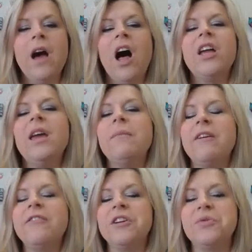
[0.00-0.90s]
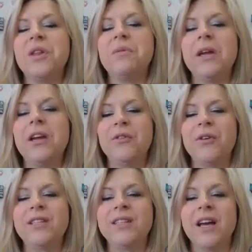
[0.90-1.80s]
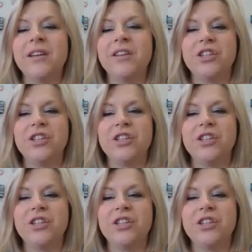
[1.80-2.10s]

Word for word: I'll keep my furs with me, Grace said.